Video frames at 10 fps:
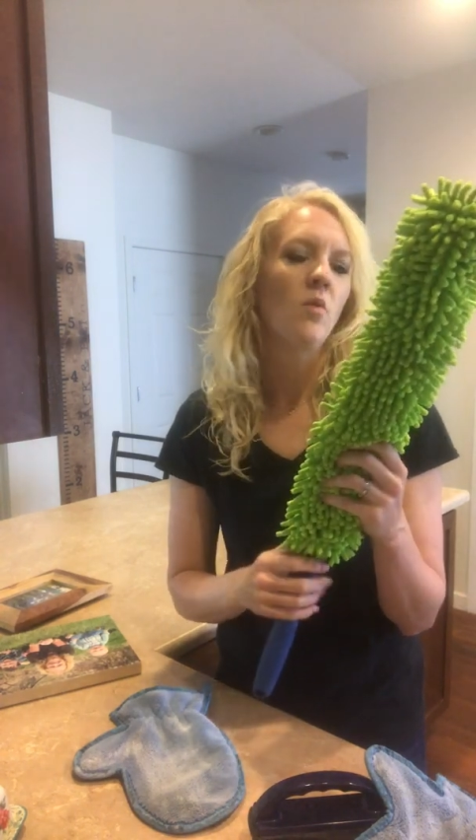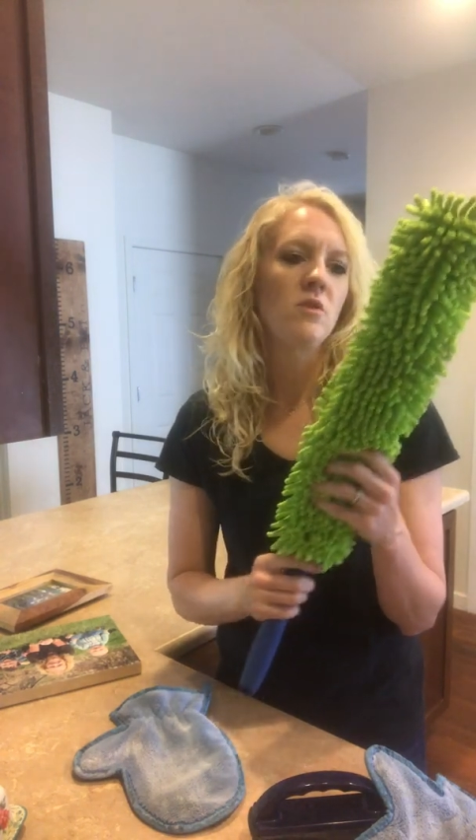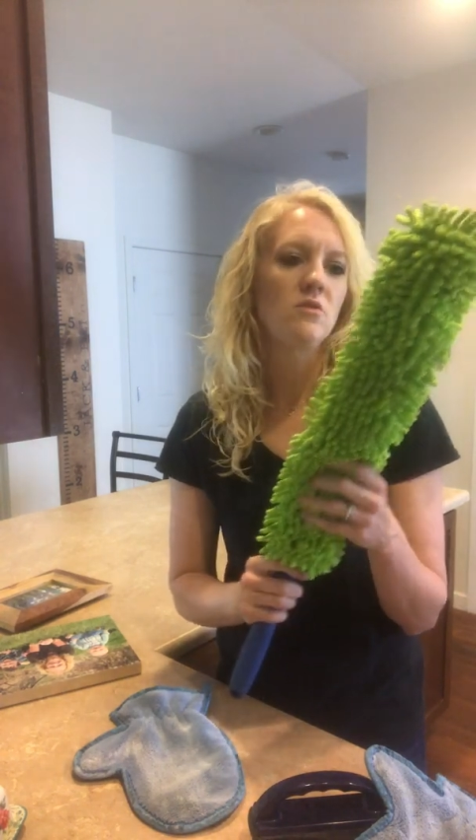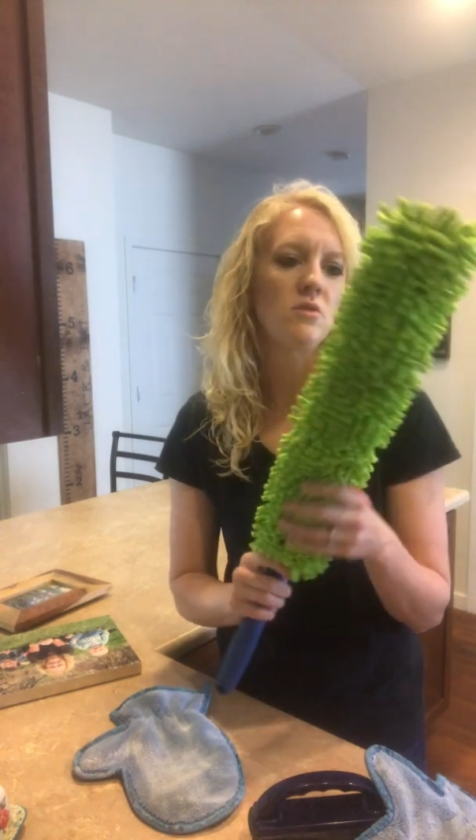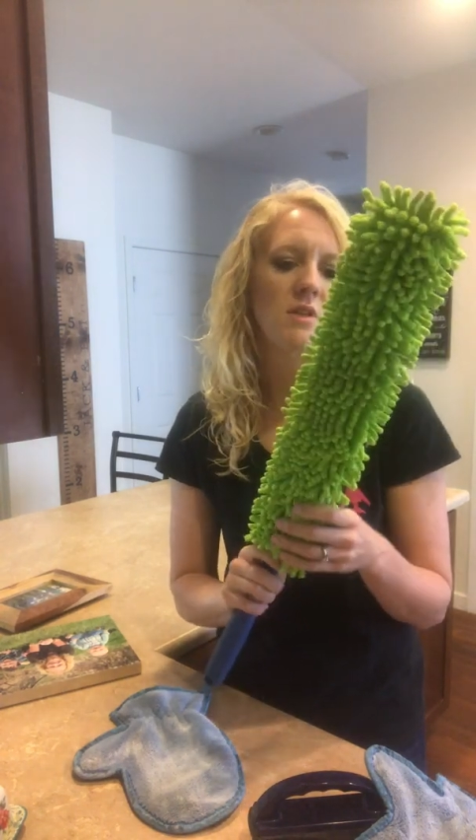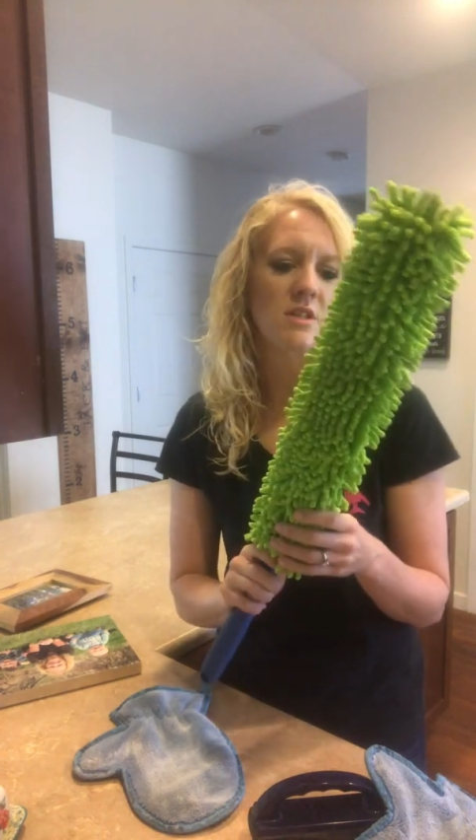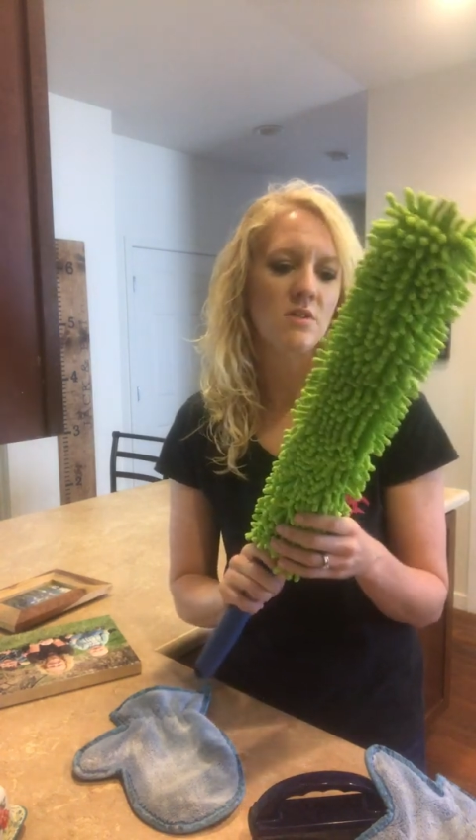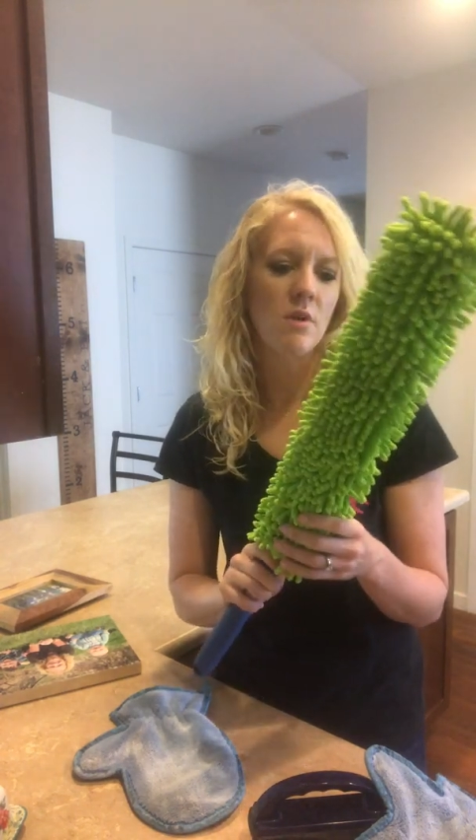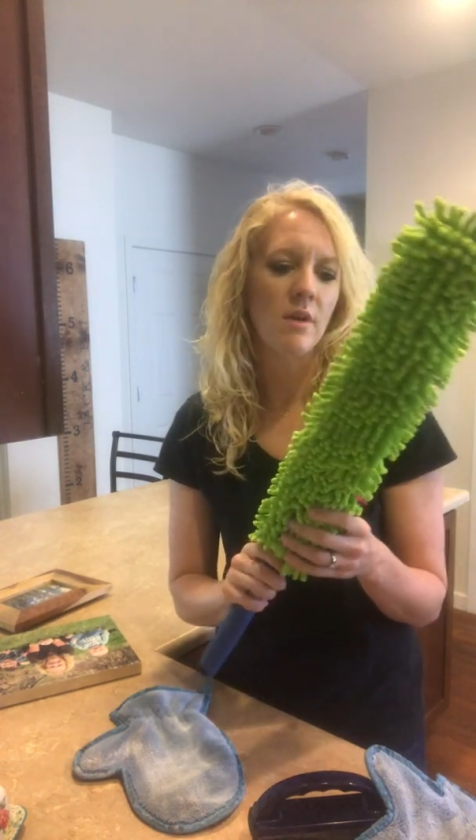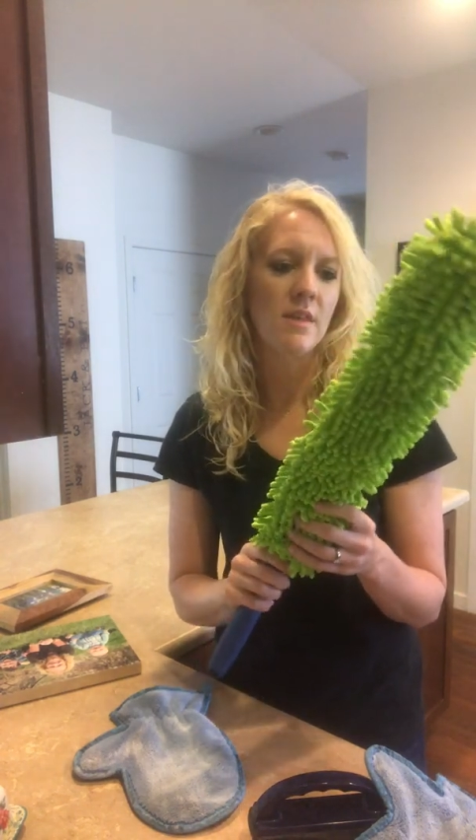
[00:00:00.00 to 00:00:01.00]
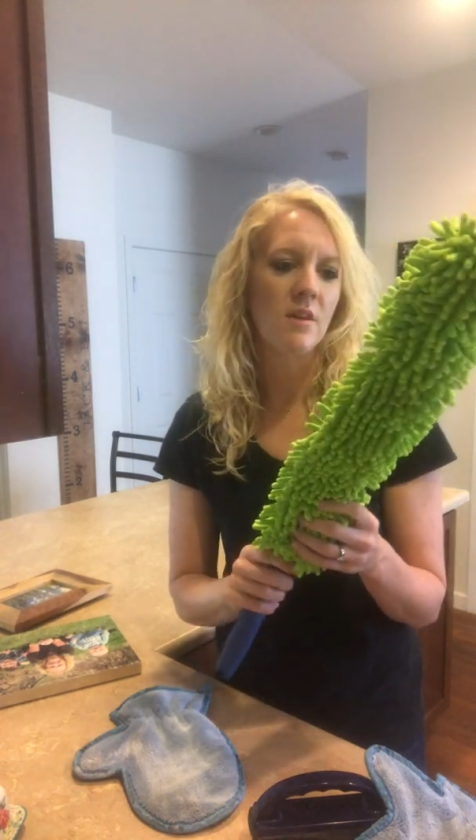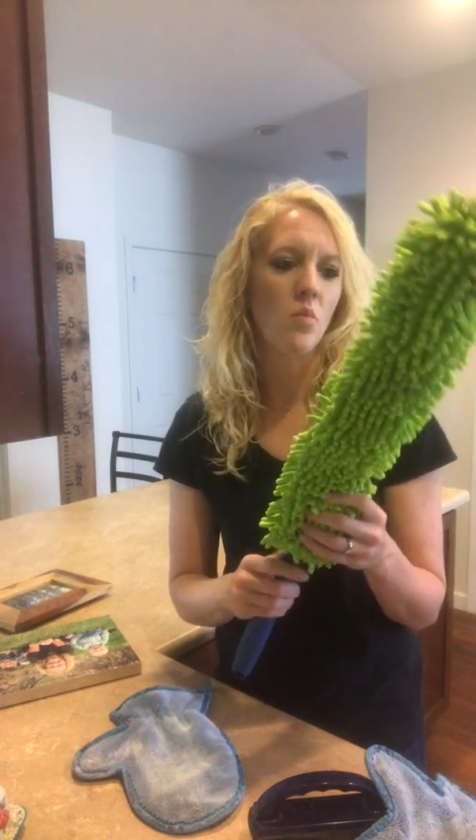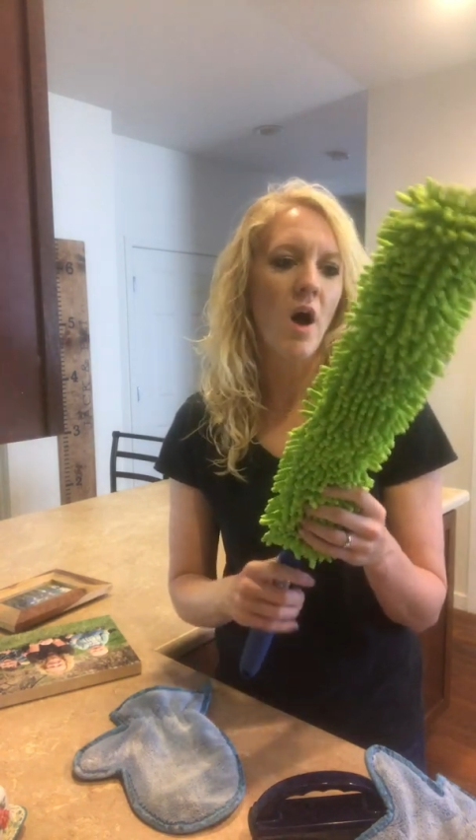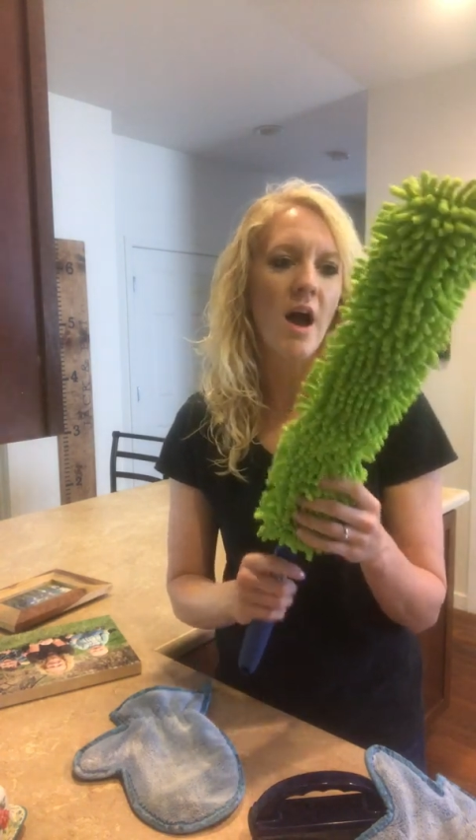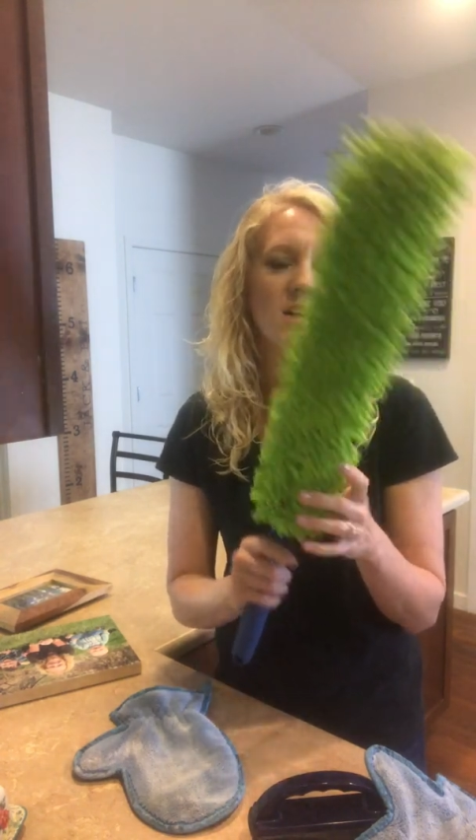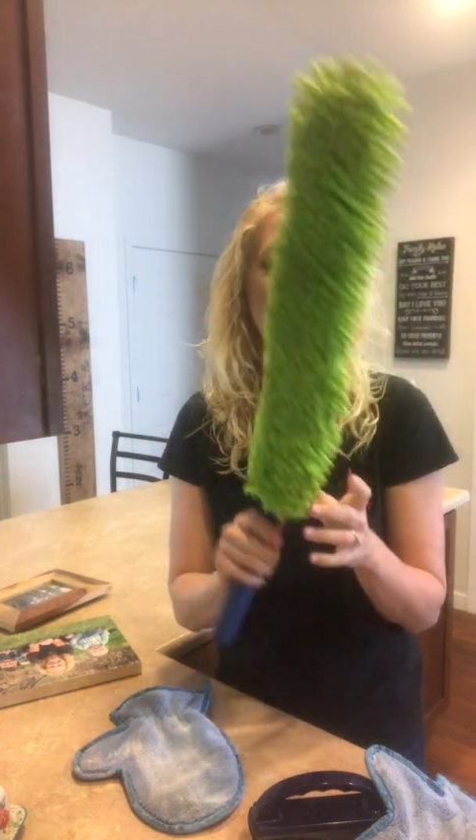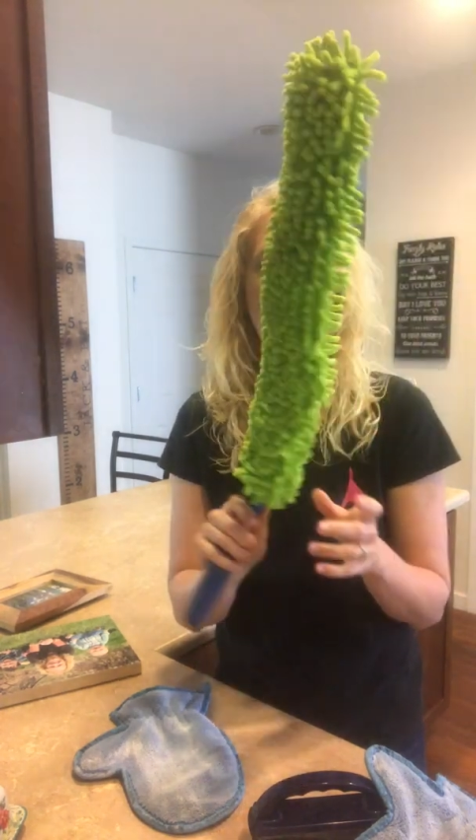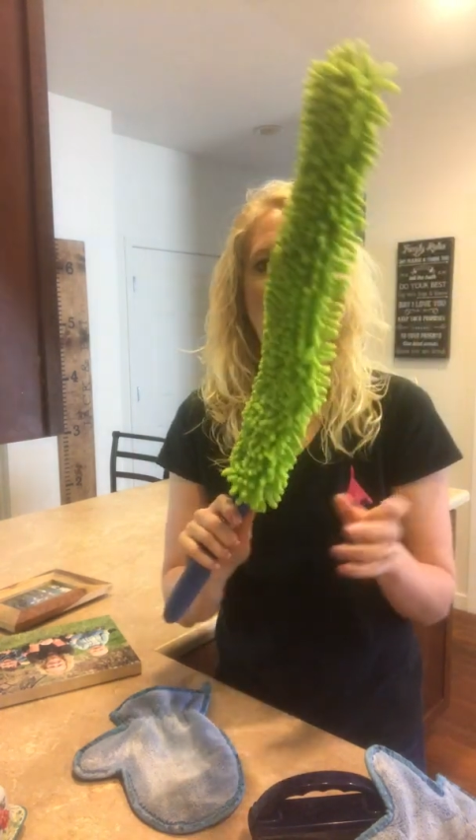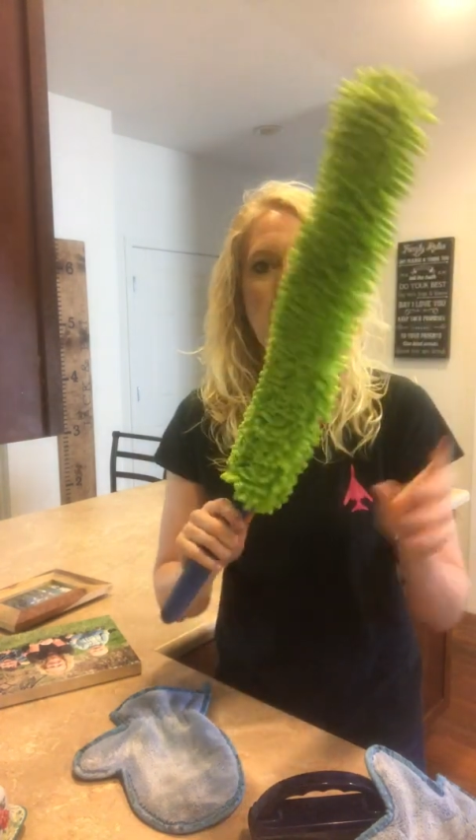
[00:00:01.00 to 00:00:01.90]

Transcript: when you do need to throw it in the wash,